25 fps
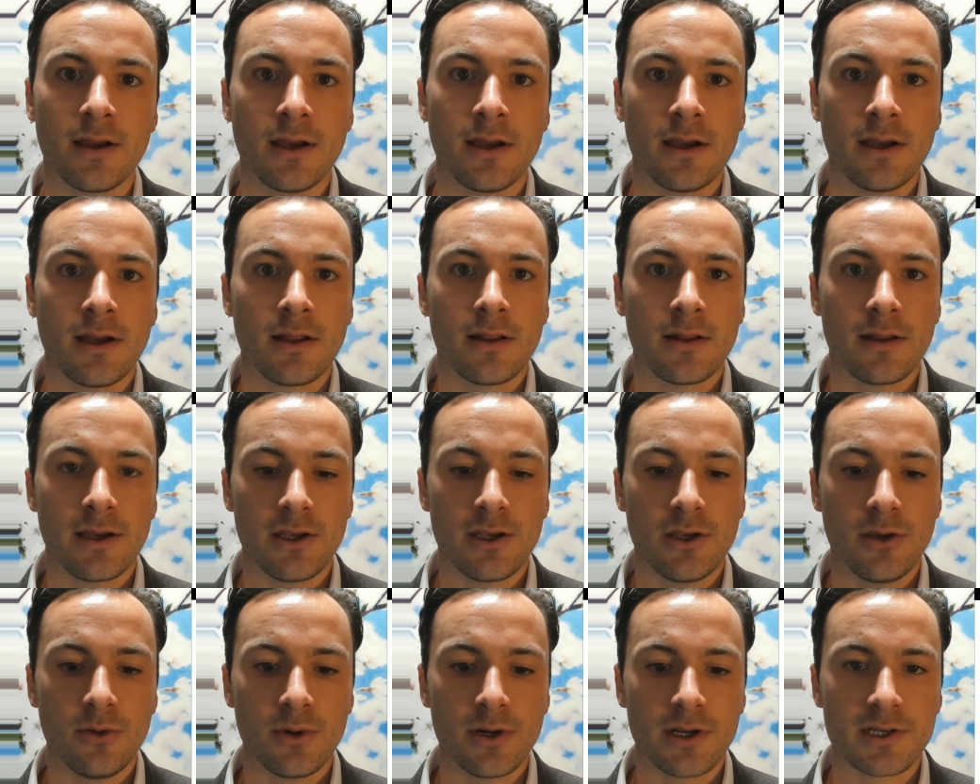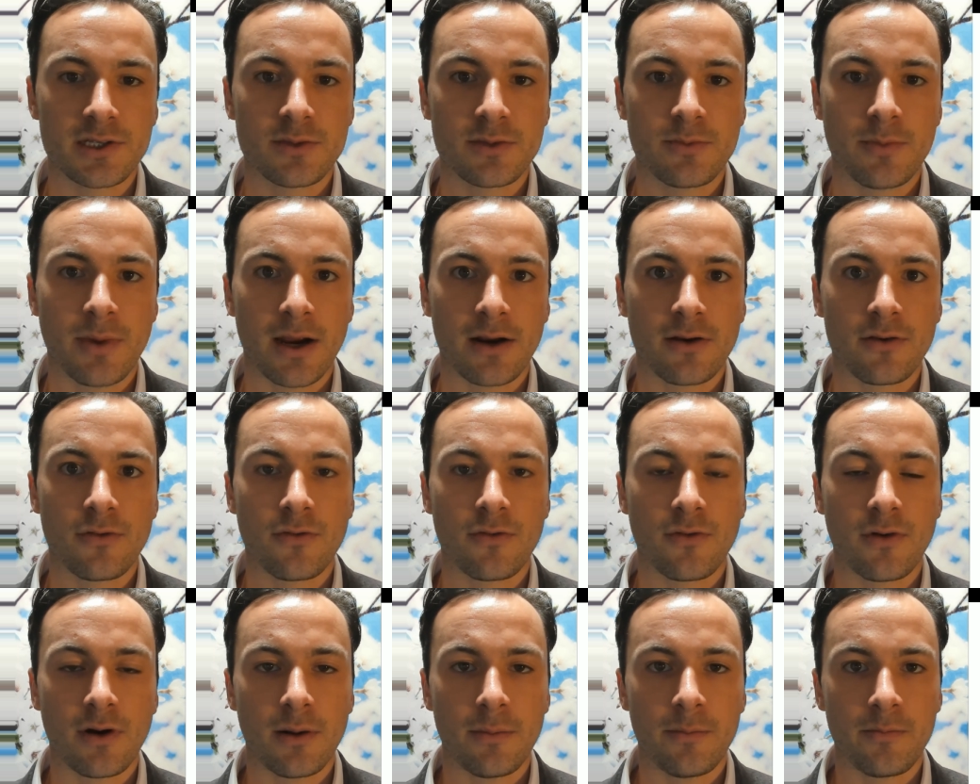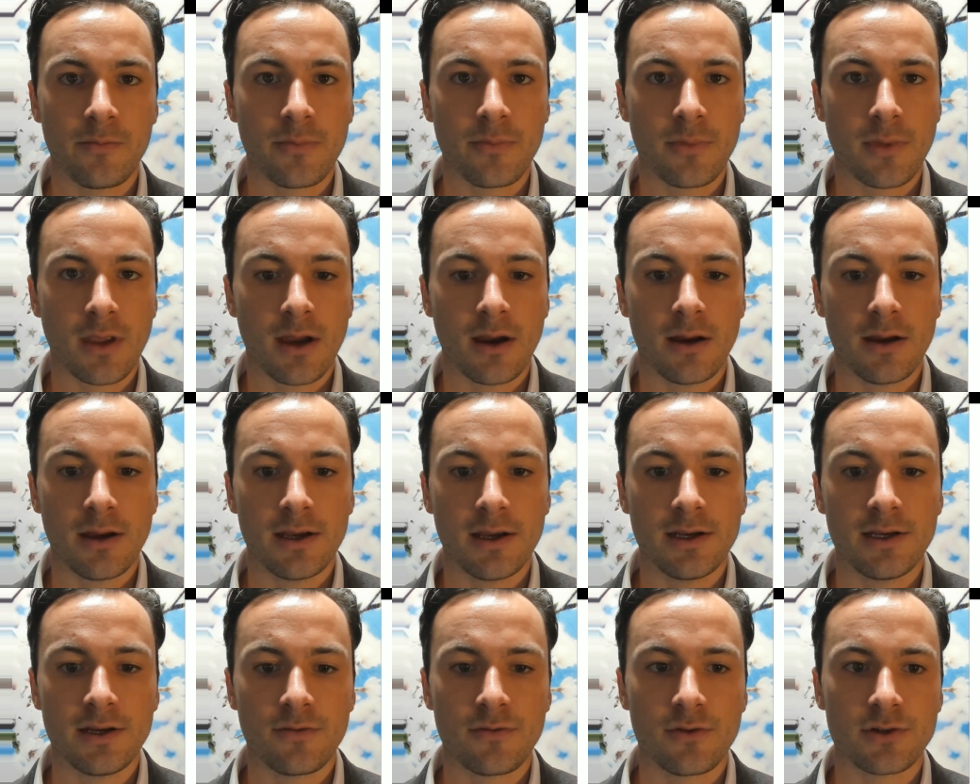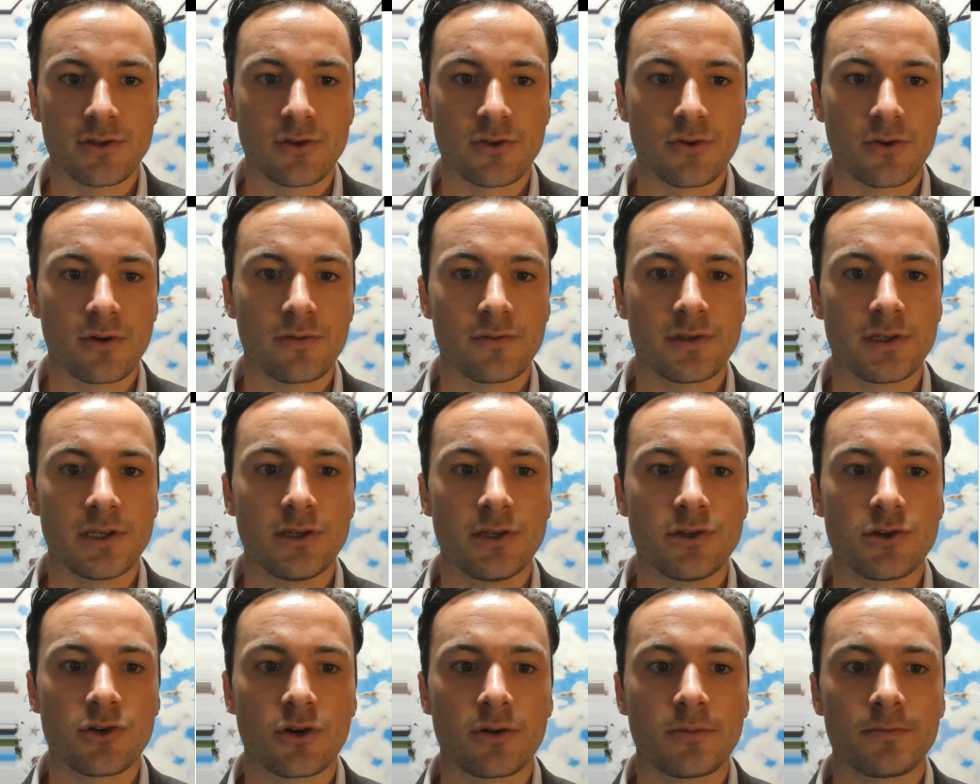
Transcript: like you would expect from a different sort of seizure.